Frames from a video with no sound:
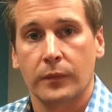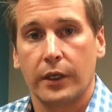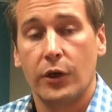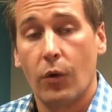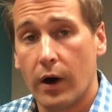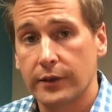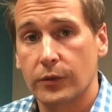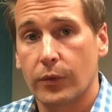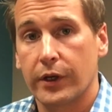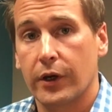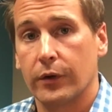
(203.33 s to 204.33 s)
You also
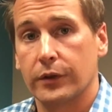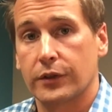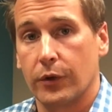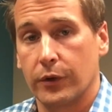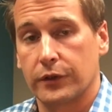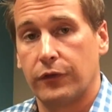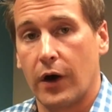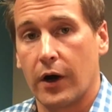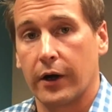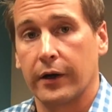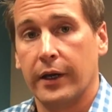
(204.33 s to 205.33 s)
want to go as
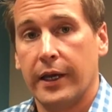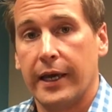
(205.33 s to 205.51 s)
far